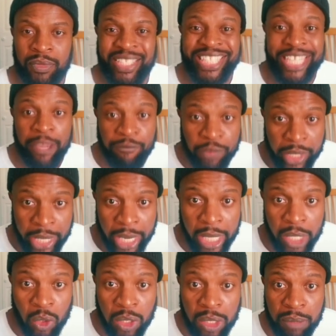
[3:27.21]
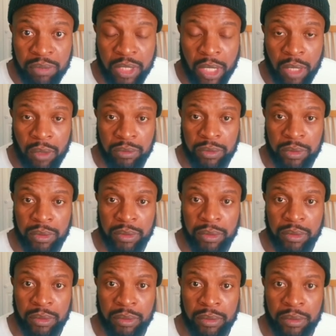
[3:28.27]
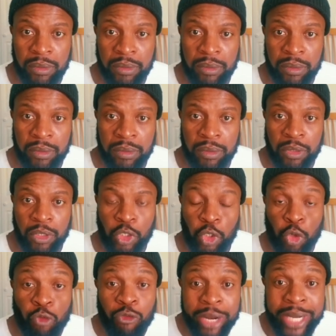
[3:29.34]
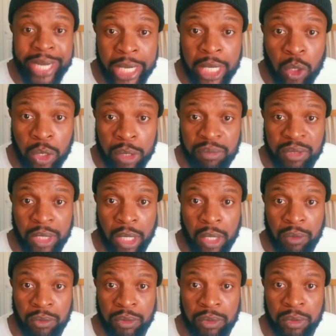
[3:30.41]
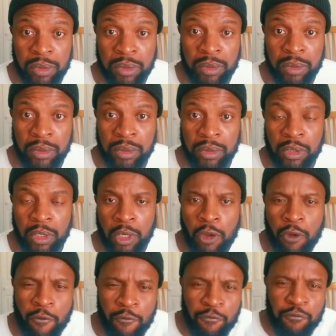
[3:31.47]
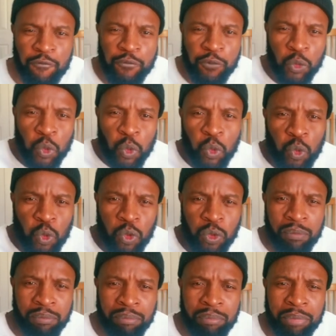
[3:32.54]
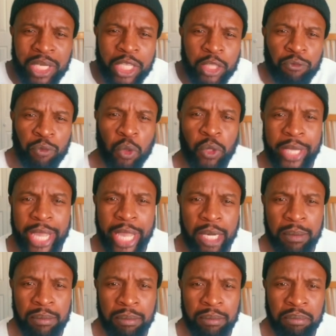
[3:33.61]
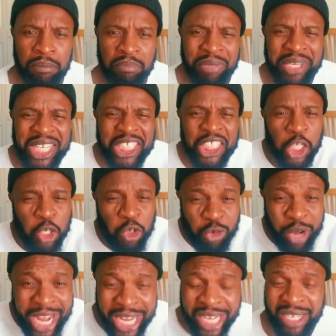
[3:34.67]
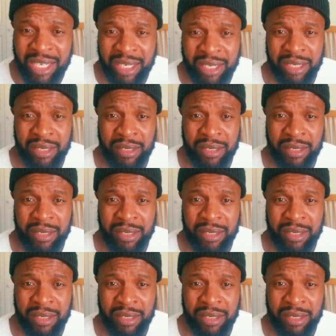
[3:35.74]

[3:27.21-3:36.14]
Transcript: defecating on themselves, urinating on themselves, food being thrown at them, being degraded.